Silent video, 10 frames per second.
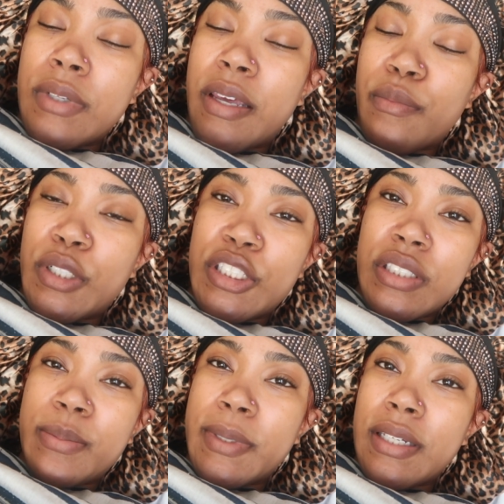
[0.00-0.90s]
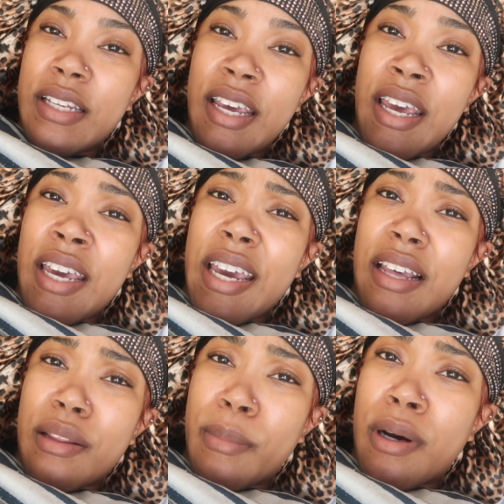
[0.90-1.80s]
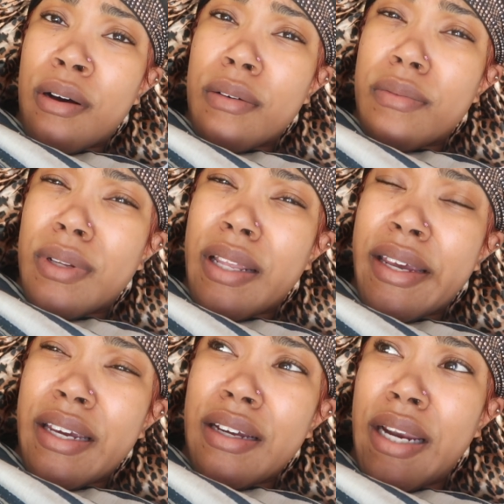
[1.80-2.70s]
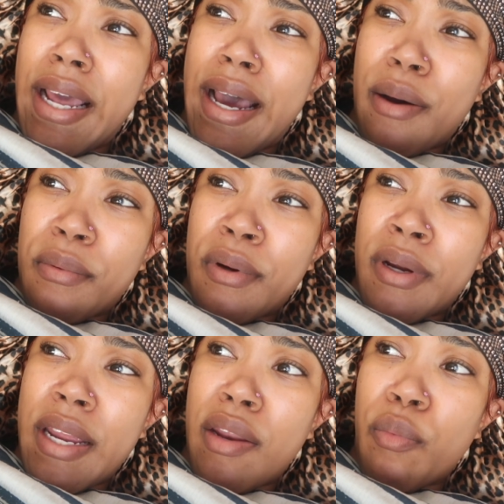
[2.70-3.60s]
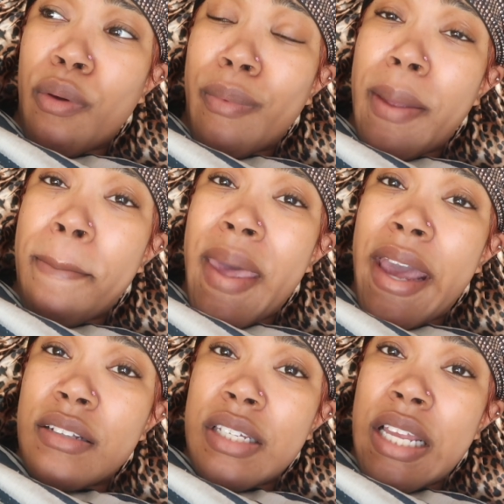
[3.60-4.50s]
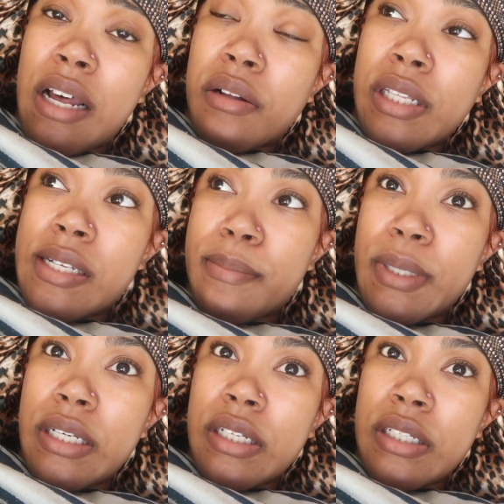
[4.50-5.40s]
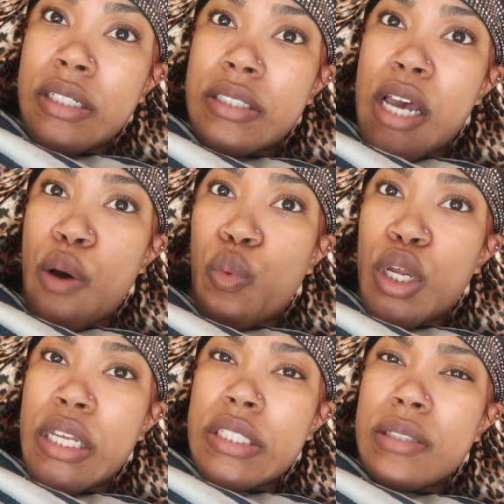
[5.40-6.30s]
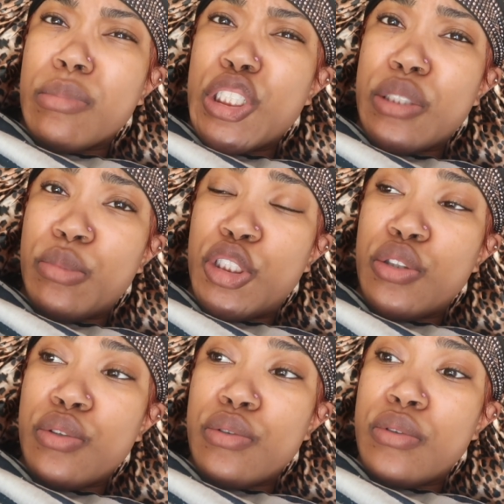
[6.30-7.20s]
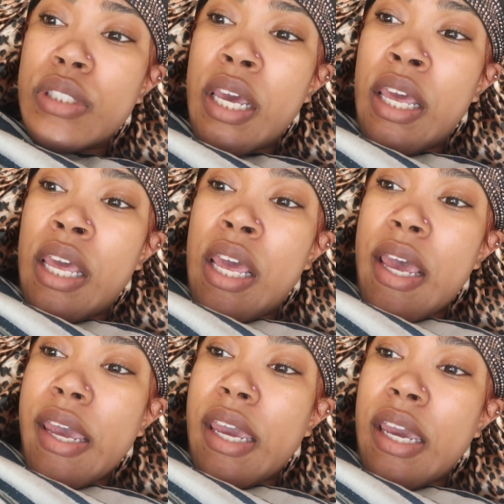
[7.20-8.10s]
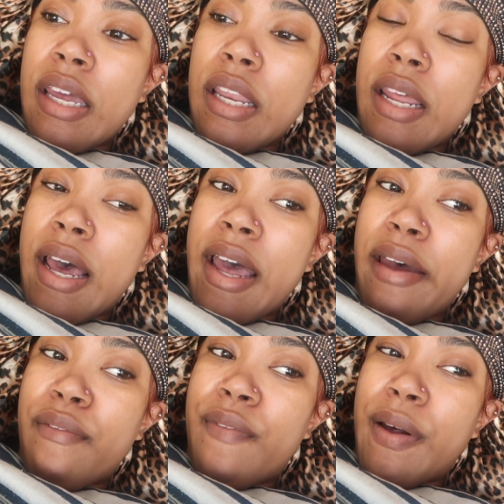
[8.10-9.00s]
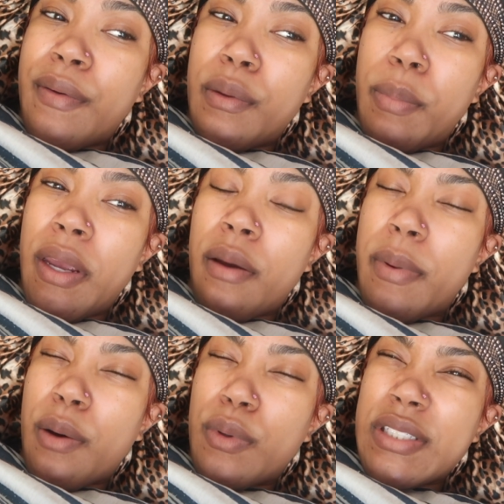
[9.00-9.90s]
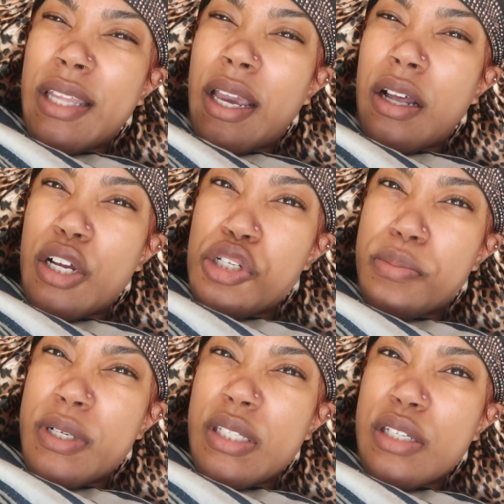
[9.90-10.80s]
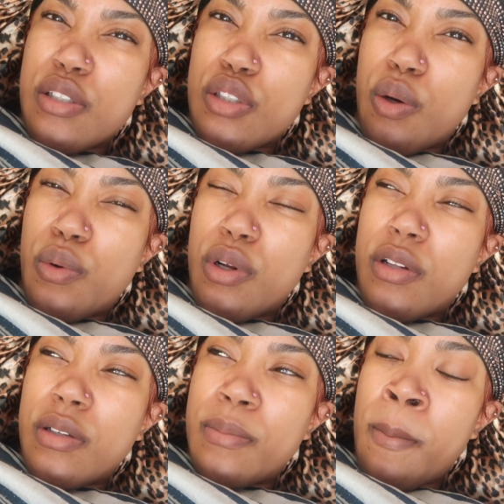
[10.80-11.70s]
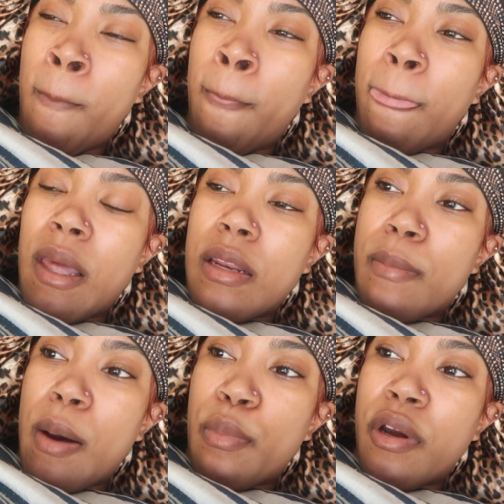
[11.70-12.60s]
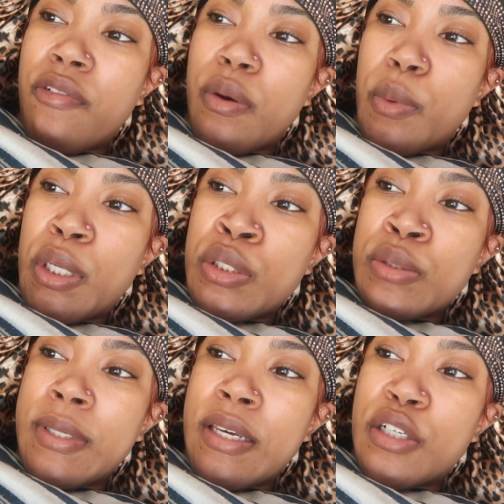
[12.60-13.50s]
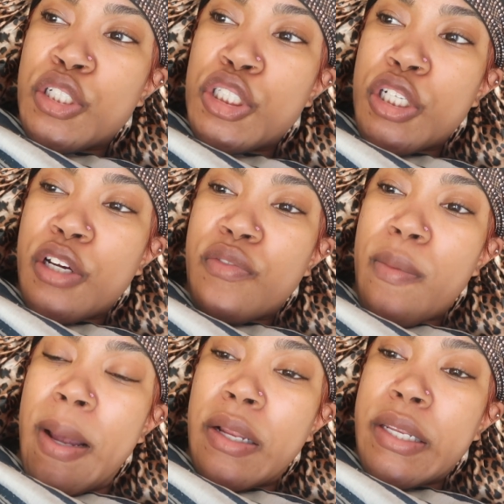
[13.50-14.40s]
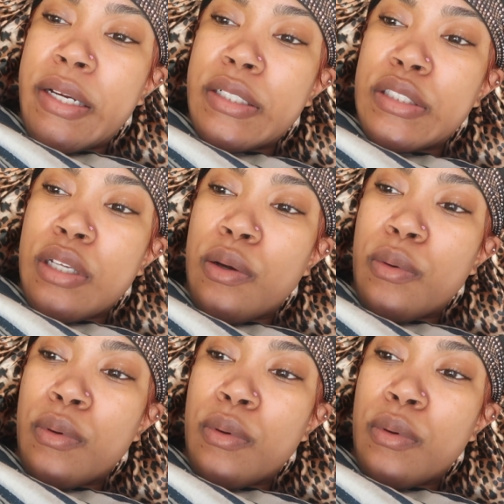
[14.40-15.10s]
And we just been at the mall for like an hour. And then we went back to the outlet because I wanted some gym shoes. And I had found a pair, but I wasn't like 100% sold on them. And then my boyfriend wanted to get a shirt from out there. So